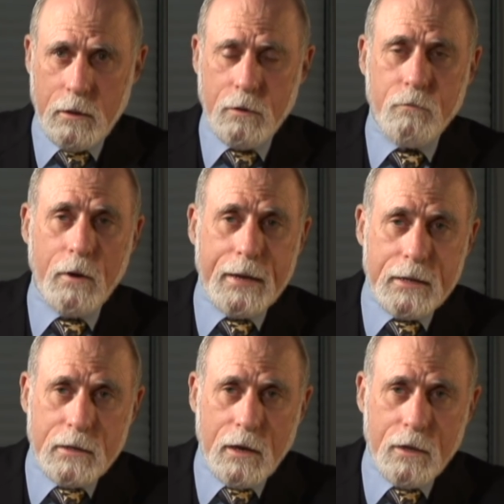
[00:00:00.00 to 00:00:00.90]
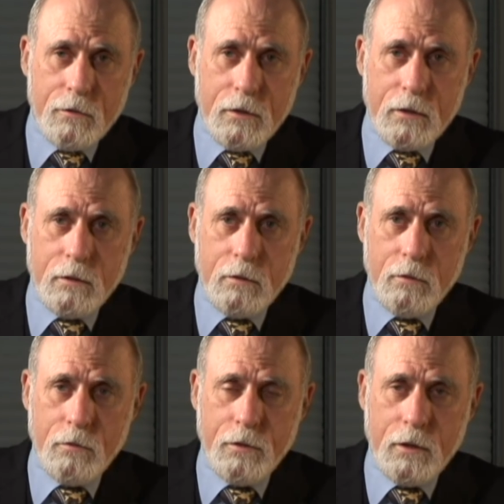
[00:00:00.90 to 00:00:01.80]
in recognizing
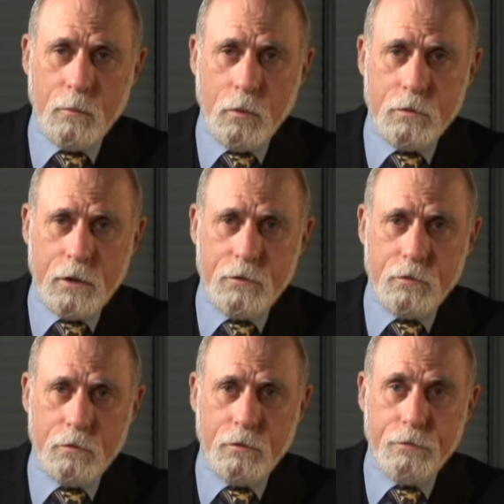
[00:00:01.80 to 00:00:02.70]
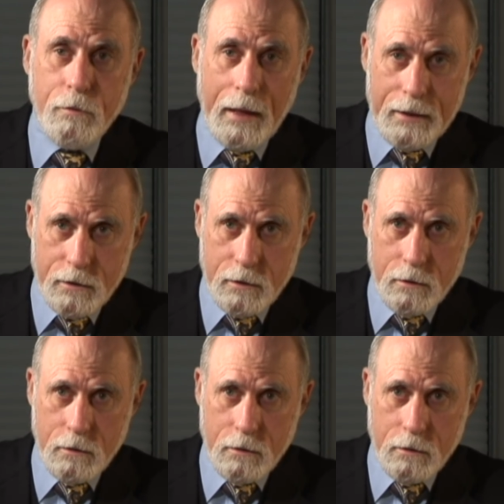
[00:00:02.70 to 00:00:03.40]
the potential threat